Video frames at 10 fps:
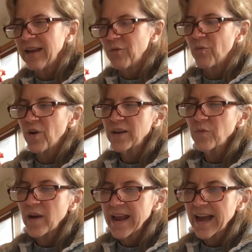One
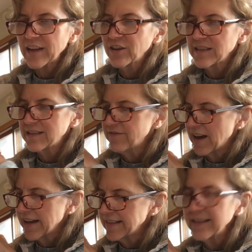way I could
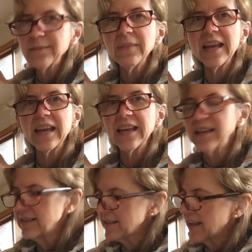divide them
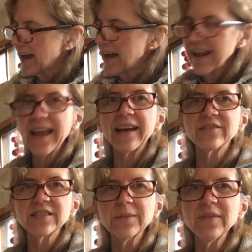is that I
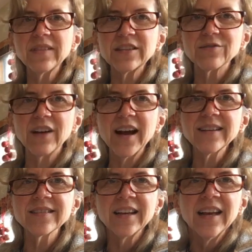have some of these
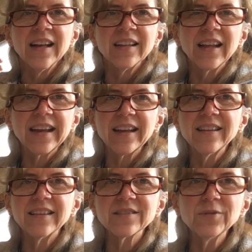rocks, like
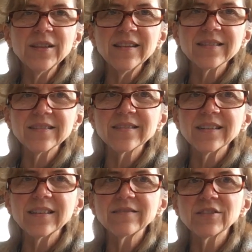this one. This is
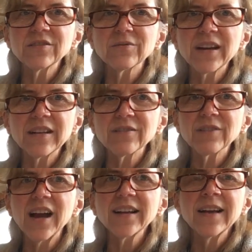just a regular
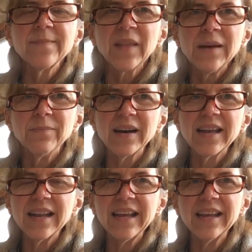rock,
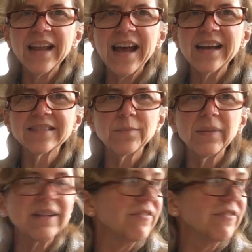but it has a big